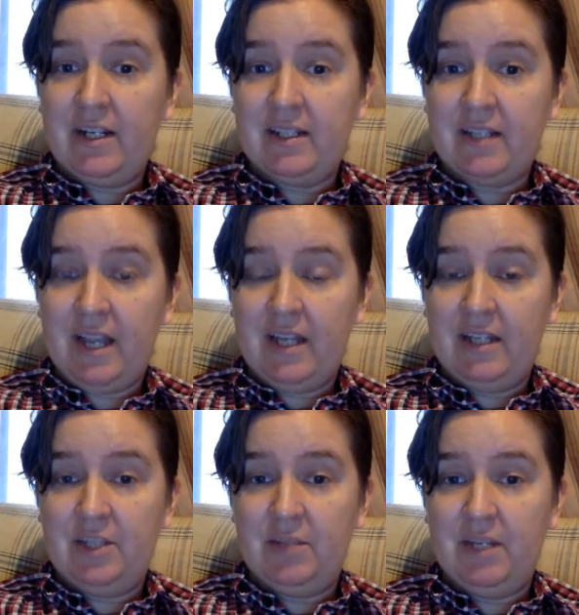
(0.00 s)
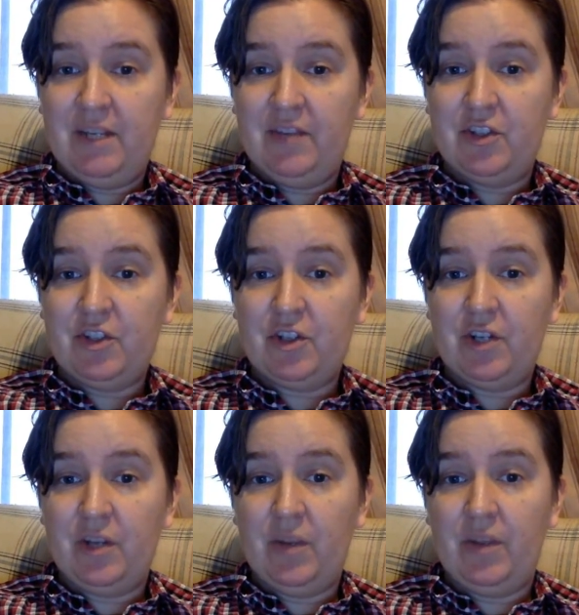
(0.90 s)
excited to begin this
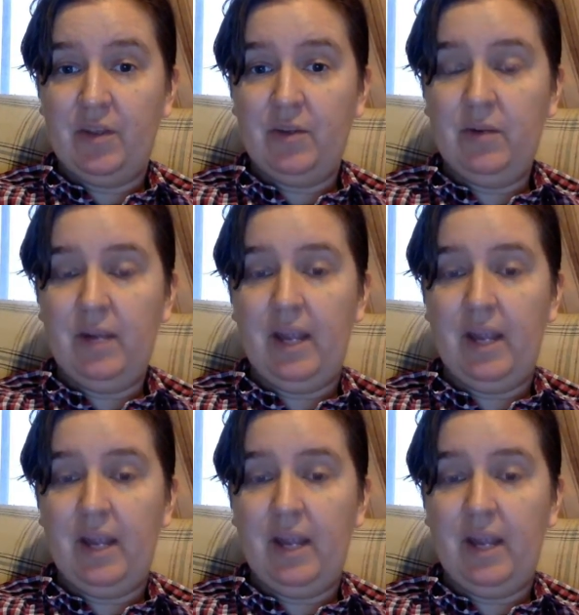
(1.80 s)
journey with you,